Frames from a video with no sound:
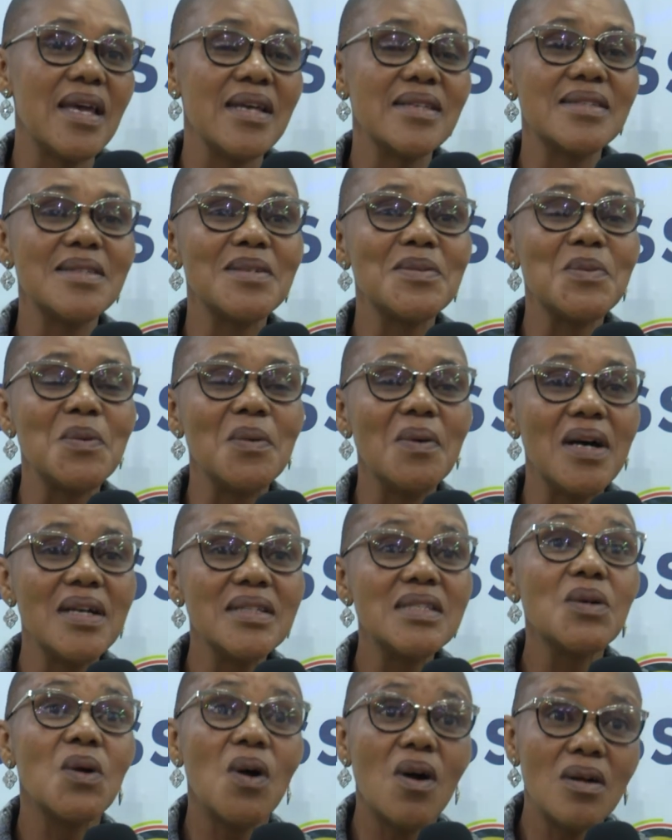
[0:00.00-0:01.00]
I said,
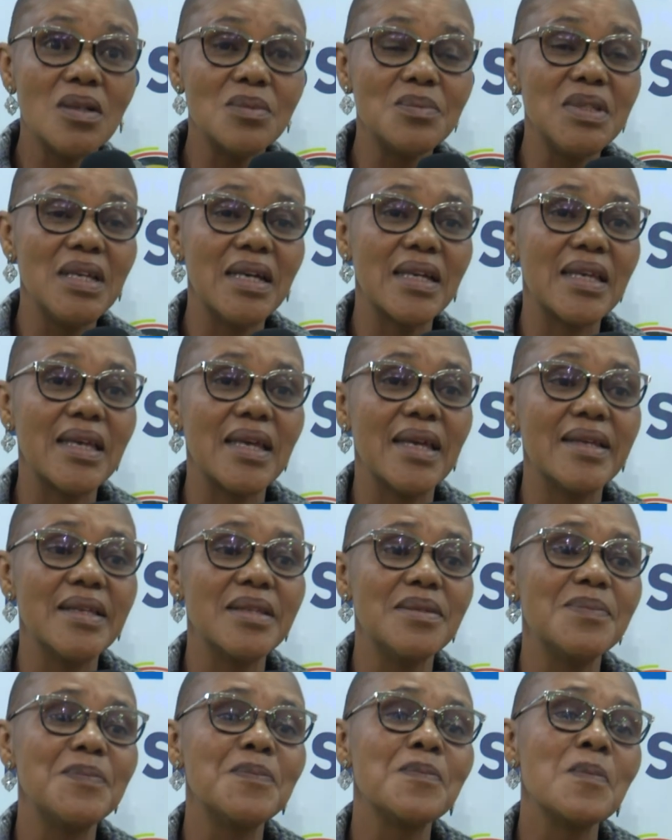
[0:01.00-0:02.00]
what? He called me again.